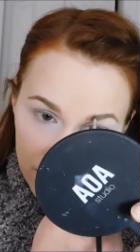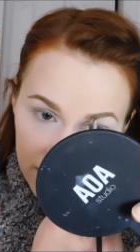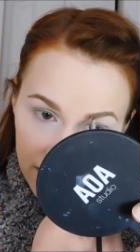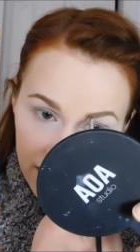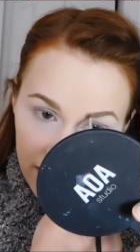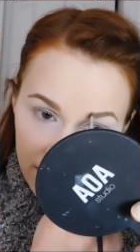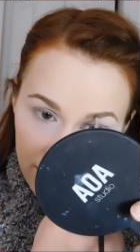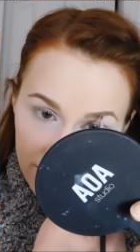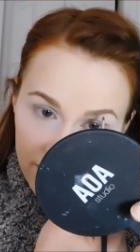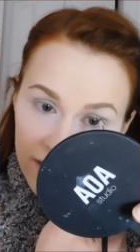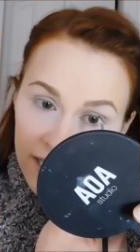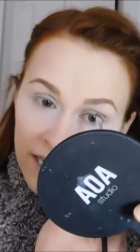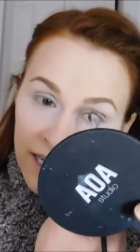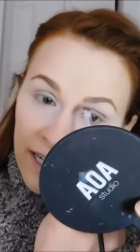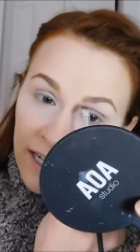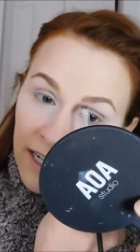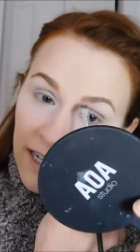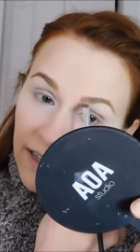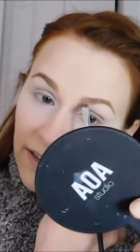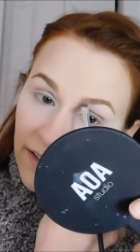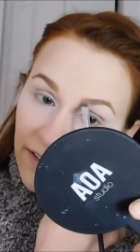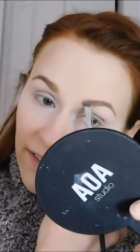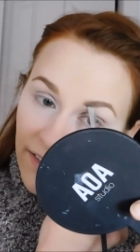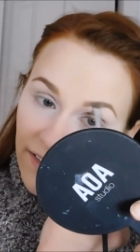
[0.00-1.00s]
believe
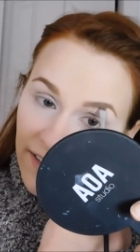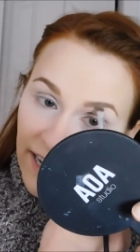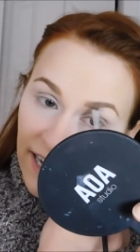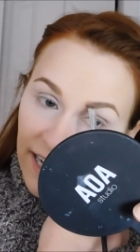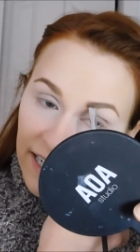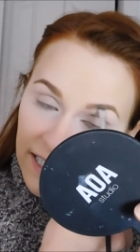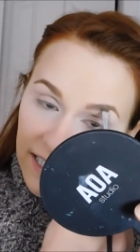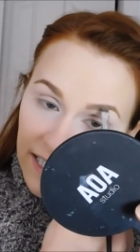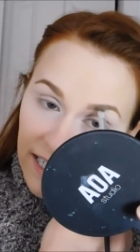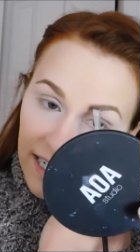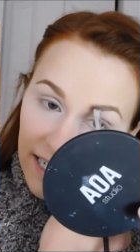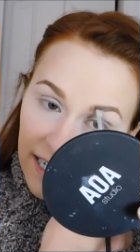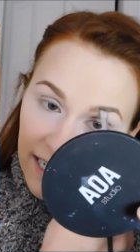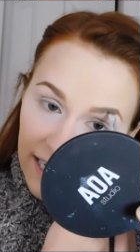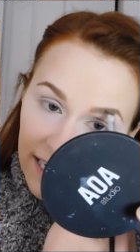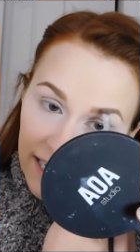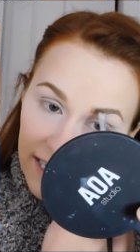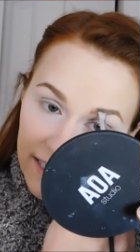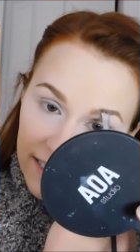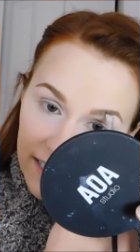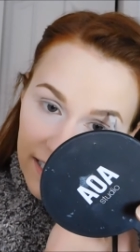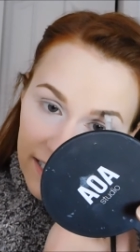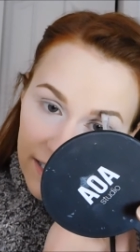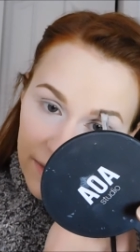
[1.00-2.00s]
that
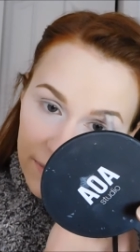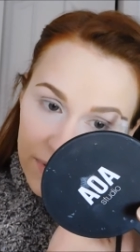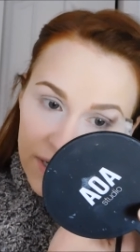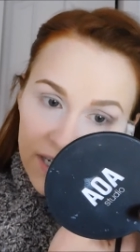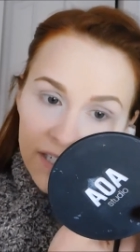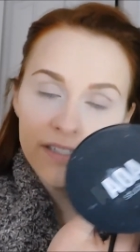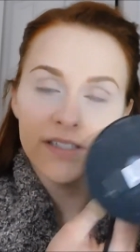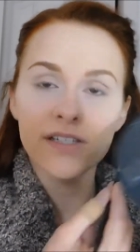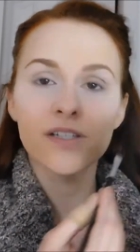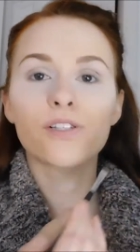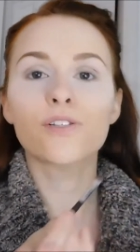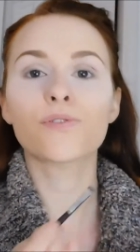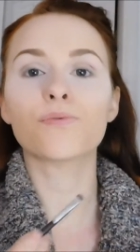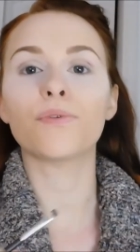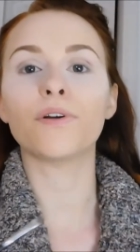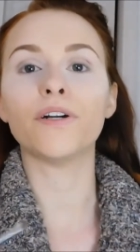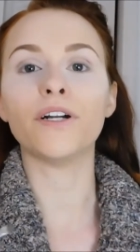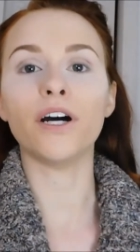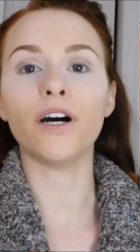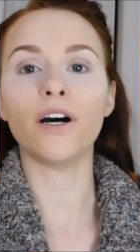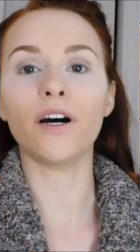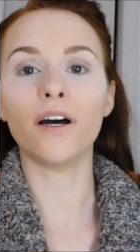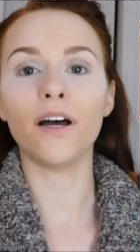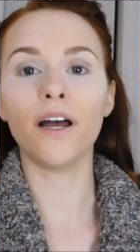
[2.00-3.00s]
antidepressants were
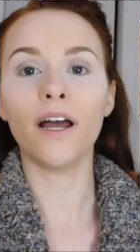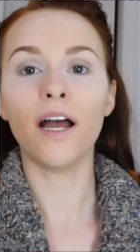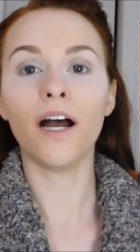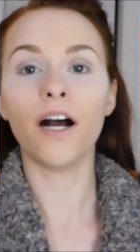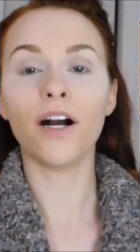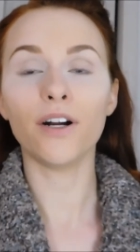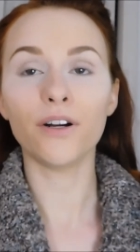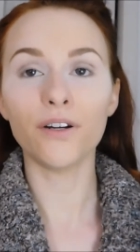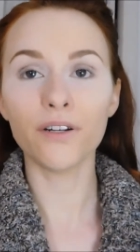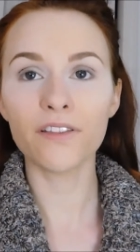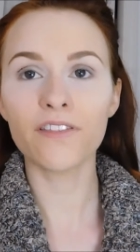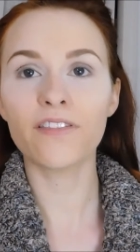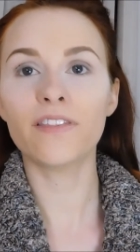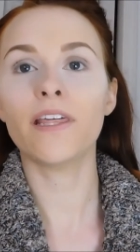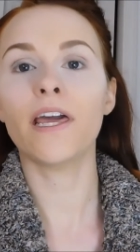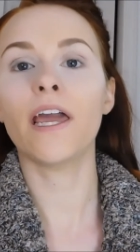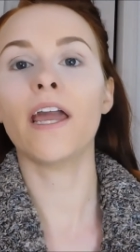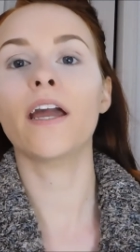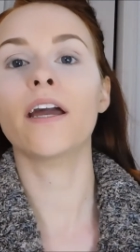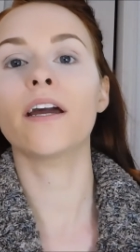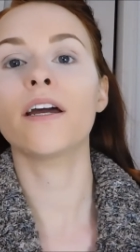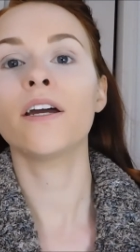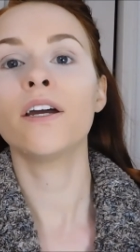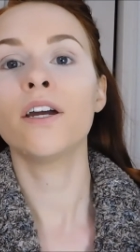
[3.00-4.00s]
not a good
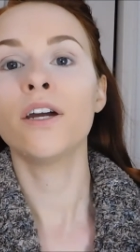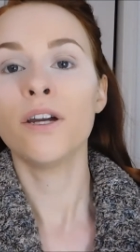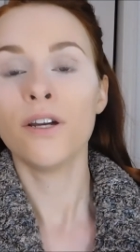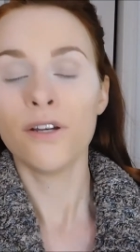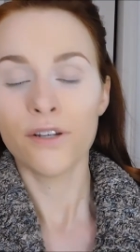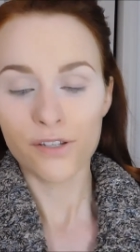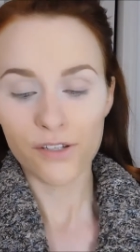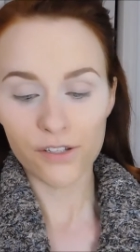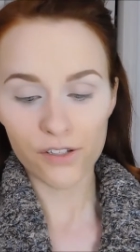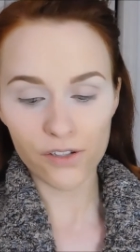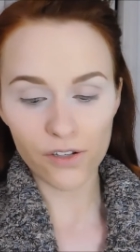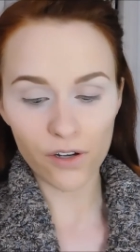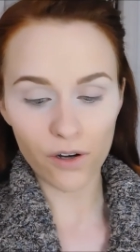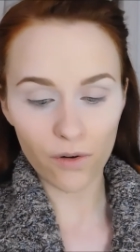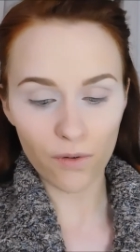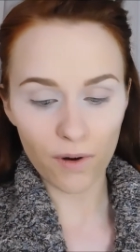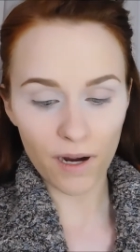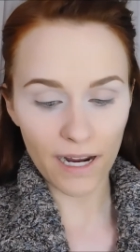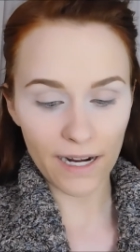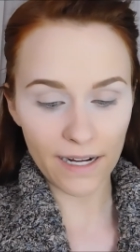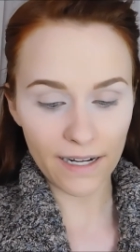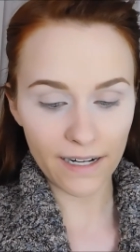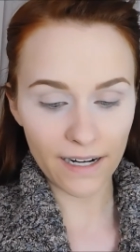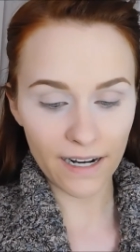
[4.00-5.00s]
thing,
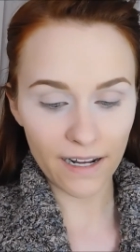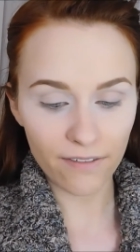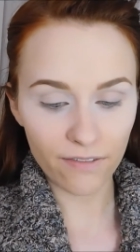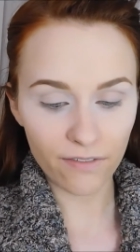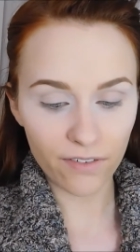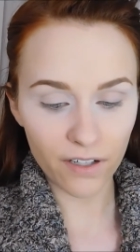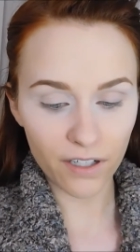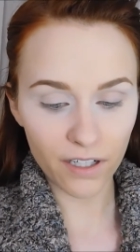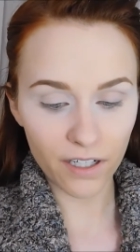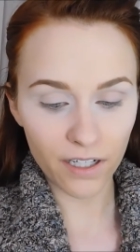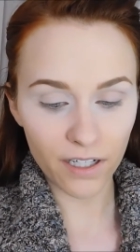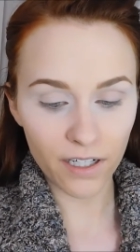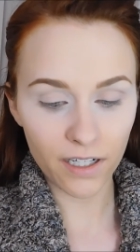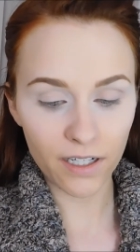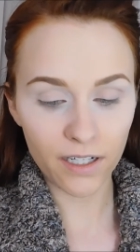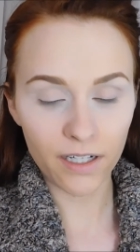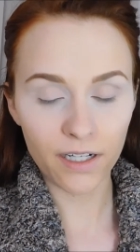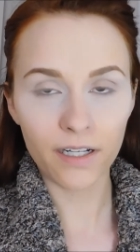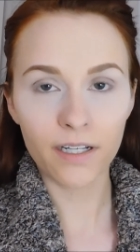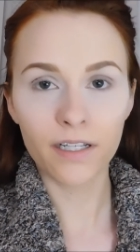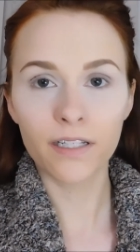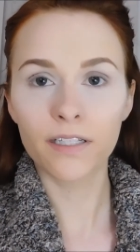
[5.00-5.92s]
so I never